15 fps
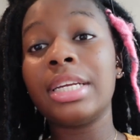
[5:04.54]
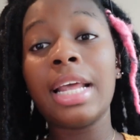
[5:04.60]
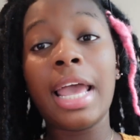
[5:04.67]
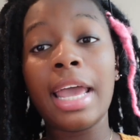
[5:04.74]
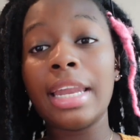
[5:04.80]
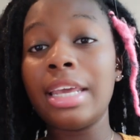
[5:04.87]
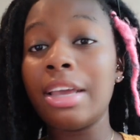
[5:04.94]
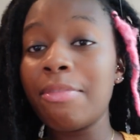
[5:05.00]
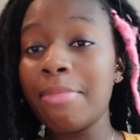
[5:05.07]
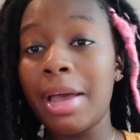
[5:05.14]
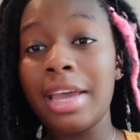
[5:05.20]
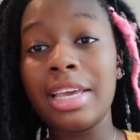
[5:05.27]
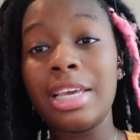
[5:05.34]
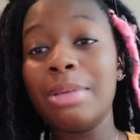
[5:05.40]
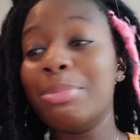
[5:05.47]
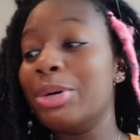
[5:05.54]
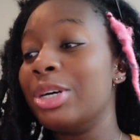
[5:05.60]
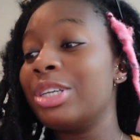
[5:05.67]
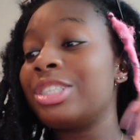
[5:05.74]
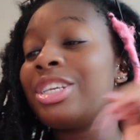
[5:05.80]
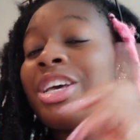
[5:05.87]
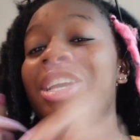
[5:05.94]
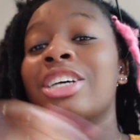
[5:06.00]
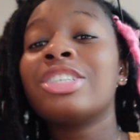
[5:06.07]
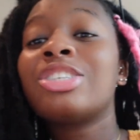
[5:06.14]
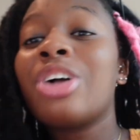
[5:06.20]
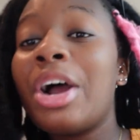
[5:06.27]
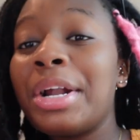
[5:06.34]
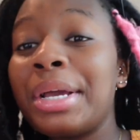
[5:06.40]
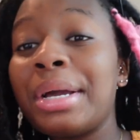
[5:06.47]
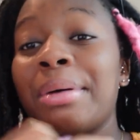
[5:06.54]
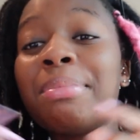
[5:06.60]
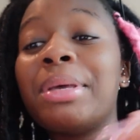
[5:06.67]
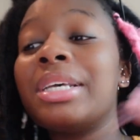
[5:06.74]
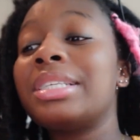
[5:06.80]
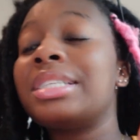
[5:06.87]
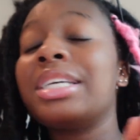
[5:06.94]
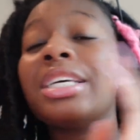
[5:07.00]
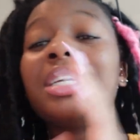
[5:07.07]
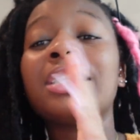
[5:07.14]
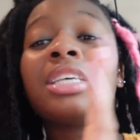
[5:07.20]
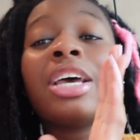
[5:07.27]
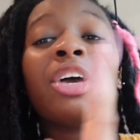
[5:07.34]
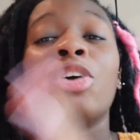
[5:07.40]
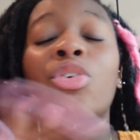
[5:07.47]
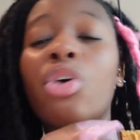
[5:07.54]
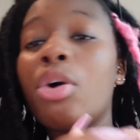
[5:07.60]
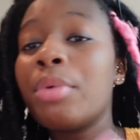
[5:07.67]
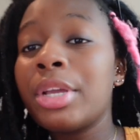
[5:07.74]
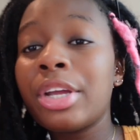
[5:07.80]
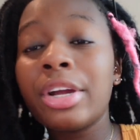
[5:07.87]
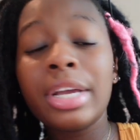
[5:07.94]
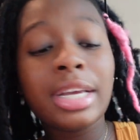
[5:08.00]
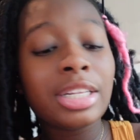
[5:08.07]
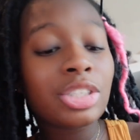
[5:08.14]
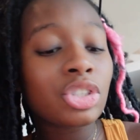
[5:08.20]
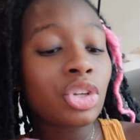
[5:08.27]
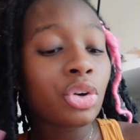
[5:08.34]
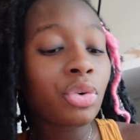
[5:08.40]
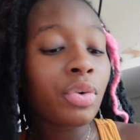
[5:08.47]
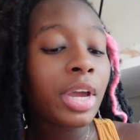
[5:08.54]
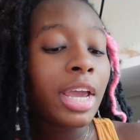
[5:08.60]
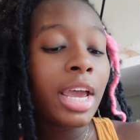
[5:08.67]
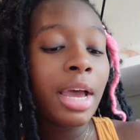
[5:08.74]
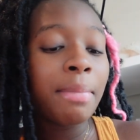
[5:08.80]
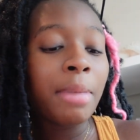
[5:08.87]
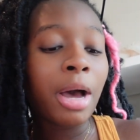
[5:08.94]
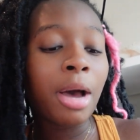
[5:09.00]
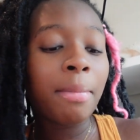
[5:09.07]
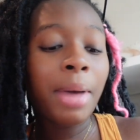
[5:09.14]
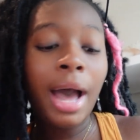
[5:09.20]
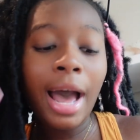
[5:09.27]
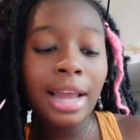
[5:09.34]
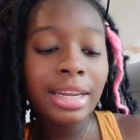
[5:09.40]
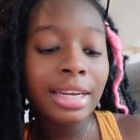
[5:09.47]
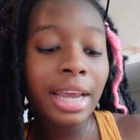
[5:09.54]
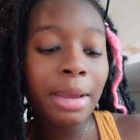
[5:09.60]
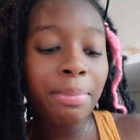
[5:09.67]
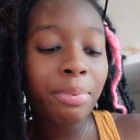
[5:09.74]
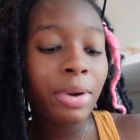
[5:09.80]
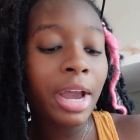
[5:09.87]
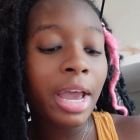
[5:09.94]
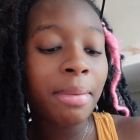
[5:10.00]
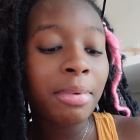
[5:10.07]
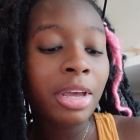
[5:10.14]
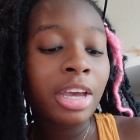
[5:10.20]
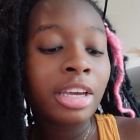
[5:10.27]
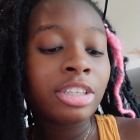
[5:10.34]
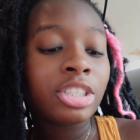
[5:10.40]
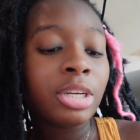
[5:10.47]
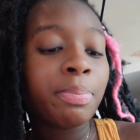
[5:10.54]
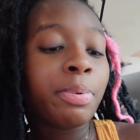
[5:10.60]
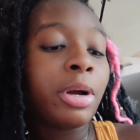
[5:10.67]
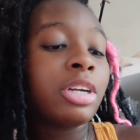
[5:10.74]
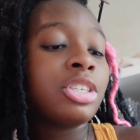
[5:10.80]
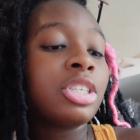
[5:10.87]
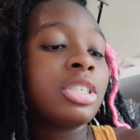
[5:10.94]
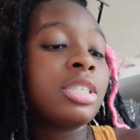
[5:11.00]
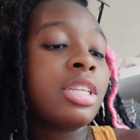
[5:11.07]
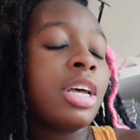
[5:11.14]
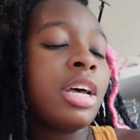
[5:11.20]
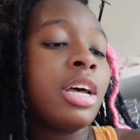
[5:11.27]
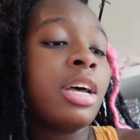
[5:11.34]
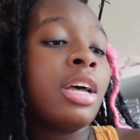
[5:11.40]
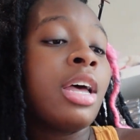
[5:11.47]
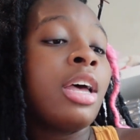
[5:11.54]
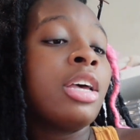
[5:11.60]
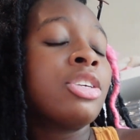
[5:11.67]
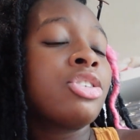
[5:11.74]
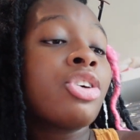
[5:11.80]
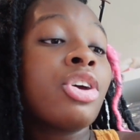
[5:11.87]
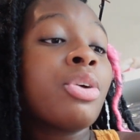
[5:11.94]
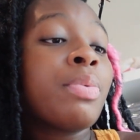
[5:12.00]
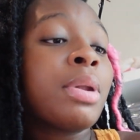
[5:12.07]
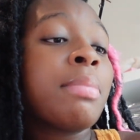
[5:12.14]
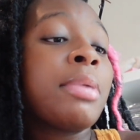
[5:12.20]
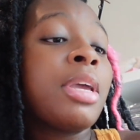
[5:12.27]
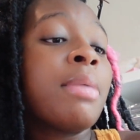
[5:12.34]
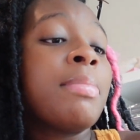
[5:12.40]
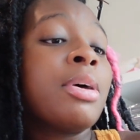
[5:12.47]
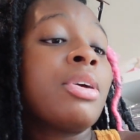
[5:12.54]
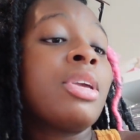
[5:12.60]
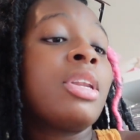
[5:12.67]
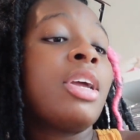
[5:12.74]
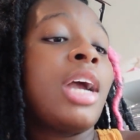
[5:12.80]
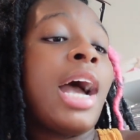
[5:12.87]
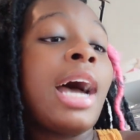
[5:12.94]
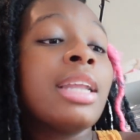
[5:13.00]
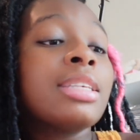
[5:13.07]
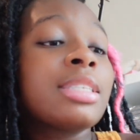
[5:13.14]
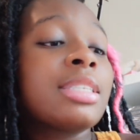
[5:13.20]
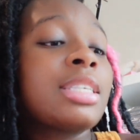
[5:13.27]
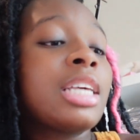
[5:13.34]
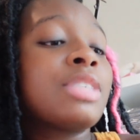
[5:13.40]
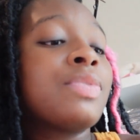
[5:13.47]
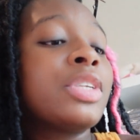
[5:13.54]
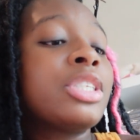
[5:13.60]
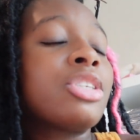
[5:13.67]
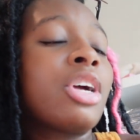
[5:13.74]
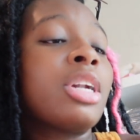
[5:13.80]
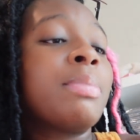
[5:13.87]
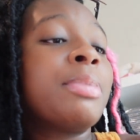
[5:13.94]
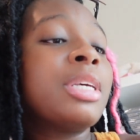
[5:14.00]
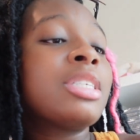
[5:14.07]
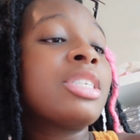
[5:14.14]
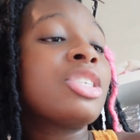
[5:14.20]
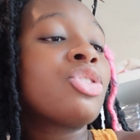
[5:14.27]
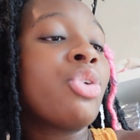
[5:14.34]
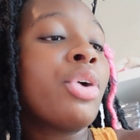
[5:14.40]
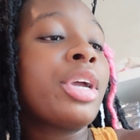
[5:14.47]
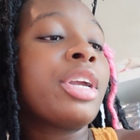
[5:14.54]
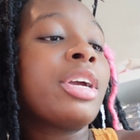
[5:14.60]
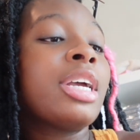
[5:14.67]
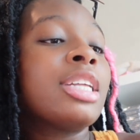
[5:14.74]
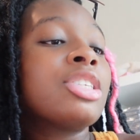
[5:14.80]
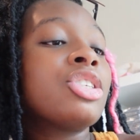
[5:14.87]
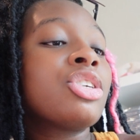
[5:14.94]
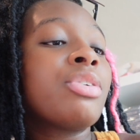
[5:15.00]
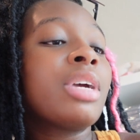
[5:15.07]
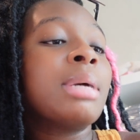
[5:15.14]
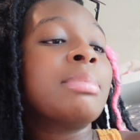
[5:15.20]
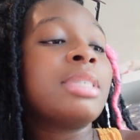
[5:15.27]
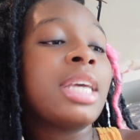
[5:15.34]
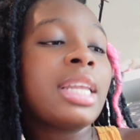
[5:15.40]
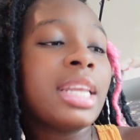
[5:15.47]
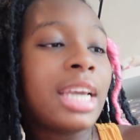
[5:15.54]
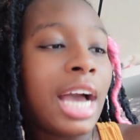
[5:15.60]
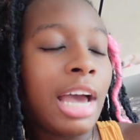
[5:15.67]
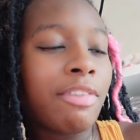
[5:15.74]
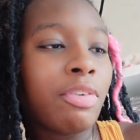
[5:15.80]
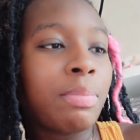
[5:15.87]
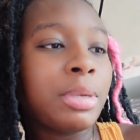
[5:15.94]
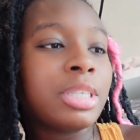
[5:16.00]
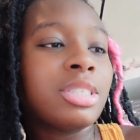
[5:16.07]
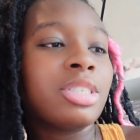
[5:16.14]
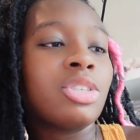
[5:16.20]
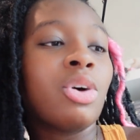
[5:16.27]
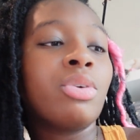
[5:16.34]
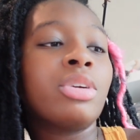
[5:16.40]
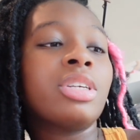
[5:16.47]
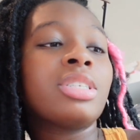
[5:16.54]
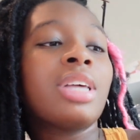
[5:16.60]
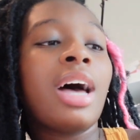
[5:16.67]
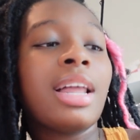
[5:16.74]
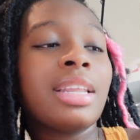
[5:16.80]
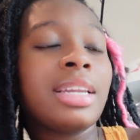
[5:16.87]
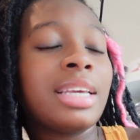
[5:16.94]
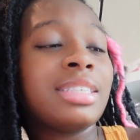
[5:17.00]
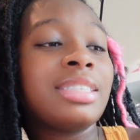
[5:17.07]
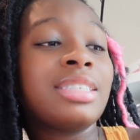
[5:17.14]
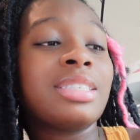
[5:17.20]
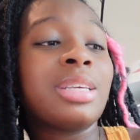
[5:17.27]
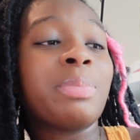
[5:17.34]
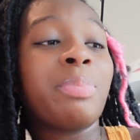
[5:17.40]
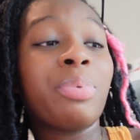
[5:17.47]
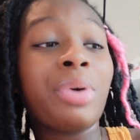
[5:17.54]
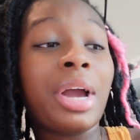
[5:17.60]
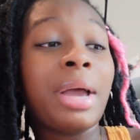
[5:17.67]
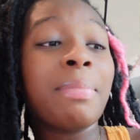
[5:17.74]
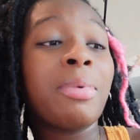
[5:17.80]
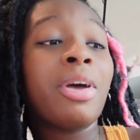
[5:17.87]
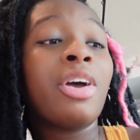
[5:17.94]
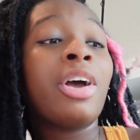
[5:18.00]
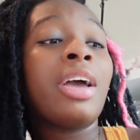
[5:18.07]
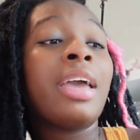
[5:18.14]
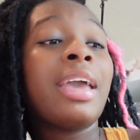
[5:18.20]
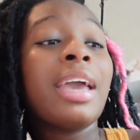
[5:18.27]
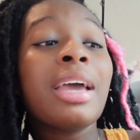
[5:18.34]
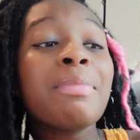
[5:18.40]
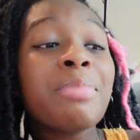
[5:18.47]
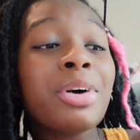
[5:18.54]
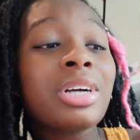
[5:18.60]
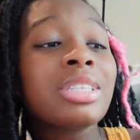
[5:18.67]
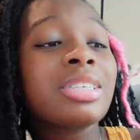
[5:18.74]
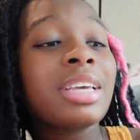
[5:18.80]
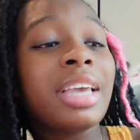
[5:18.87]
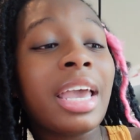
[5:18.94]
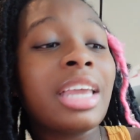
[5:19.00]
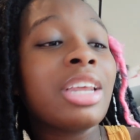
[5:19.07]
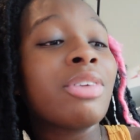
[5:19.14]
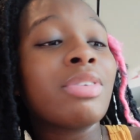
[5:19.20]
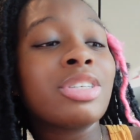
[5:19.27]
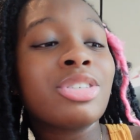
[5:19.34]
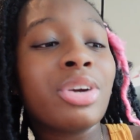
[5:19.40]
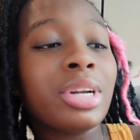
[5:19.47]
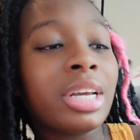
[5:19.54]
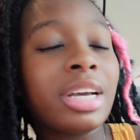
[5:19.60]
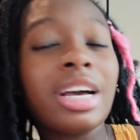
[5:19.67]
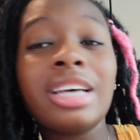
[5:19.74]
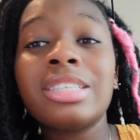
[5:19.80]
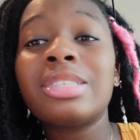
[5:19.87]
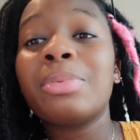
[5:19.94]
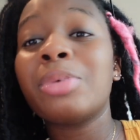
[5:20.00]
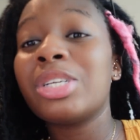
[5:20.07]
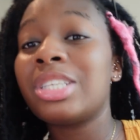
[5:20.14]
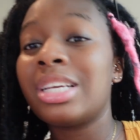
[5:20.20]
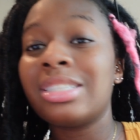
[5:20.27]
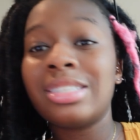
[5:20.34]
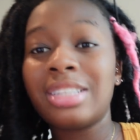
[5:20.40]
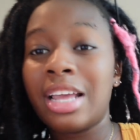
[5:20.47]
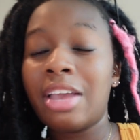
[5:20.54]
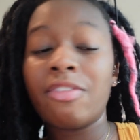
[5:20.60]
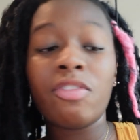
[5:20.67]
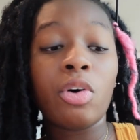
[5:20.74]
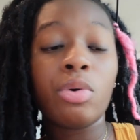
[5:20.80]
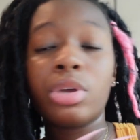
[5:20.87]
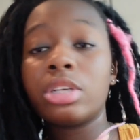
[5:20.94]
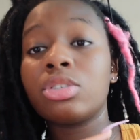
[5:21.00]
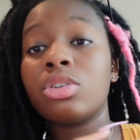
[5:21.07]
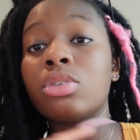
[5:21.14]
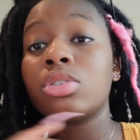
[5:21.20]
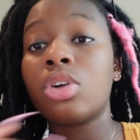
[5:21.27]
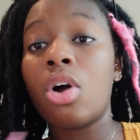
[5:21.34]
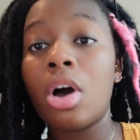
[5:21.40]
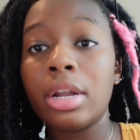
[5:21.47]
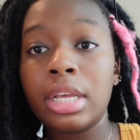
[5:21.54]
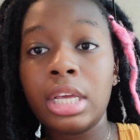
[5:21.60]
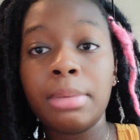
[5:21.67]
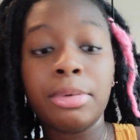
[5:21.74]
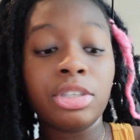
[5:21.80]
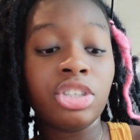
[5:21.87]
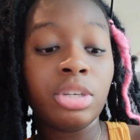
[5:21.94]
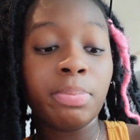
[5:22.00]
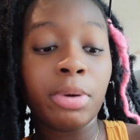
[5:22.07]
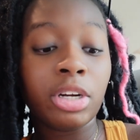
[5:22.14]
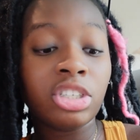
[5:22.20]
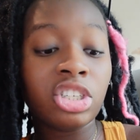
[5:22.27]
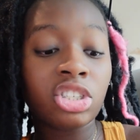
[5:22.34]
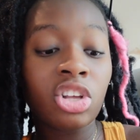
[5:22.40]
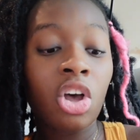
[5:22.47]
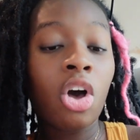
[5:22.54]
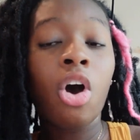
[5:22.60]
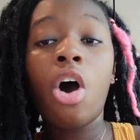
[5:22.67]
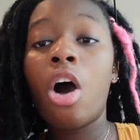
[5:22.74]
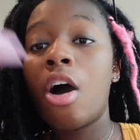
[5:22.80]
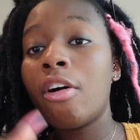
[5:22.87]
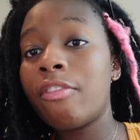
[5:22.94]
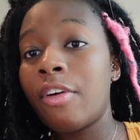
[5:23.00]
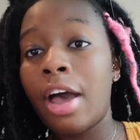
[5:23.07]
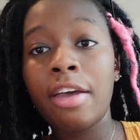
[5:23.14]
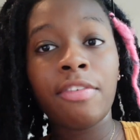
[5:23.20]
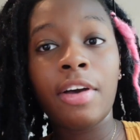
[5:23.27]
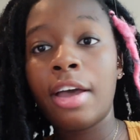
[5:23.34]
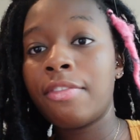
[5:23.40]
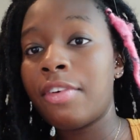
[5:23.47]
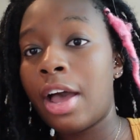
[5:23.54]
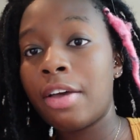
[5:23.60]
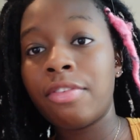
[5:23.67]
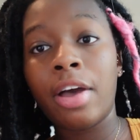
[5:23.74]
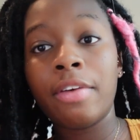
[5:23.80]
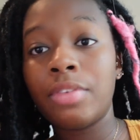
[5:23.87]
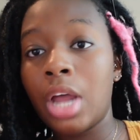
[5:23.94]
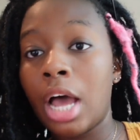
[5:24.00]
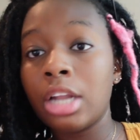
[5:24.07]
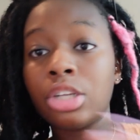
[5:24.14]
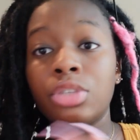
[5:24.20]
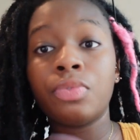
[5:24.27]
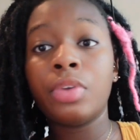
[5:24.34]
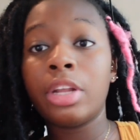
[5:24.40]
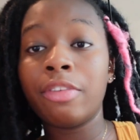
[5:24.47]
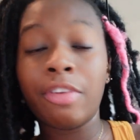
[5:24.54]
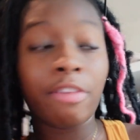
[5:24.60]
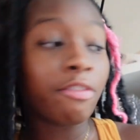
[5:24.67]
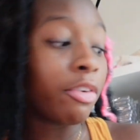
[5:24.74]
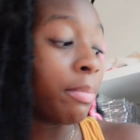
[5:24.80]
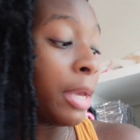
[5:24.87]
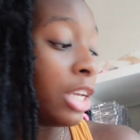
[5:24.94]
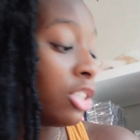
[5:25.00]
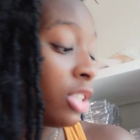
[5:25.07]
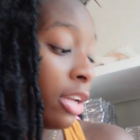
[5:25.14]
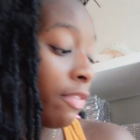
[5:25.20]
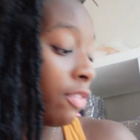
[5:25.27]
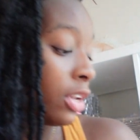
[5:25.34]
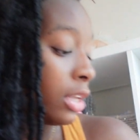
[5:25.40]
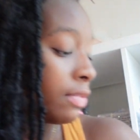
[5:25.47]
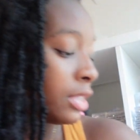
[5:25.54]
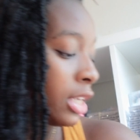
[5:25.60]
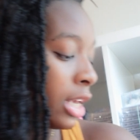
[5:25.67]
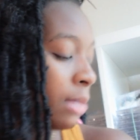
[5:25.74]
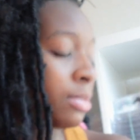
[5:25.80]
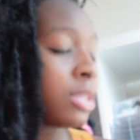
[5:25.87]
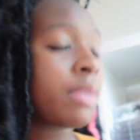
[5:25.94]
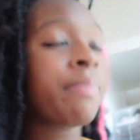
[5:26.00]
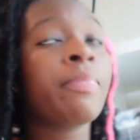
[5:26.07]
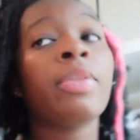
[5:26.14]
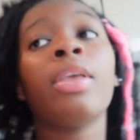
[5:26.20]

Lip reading: in any of my ebooks, starting a business, growing your Instagram, holiday prep, she purchased the So You Want to Be a Millionaire, How to Successfully Start a Business, Growing Your Instagram, Daily Guide for Business Owners, Holiday Season Prep, Handbook to Gaining Returning Customers and Staying Focused. Those are all the ebooks she purchased, all $5, full of information and full of tips.